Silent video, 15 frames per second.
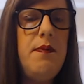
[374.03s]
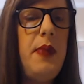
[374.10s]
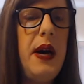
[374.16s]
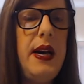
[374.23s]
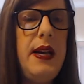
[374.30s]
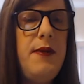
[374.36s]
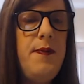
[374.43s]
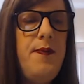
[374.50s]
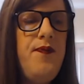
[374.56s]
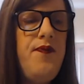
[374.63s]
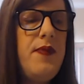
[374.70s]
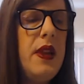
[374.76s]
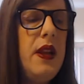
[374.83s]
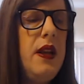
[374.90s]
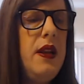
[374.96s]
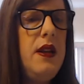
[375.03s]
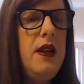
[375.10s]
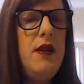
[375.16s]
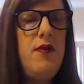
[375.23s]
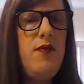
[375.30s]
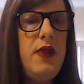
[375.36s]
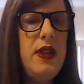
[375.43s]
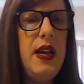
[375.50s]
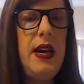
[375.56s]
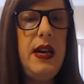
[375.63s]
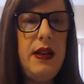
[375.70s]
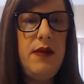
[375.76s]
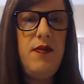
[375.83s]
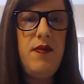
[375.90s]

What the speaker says: But with a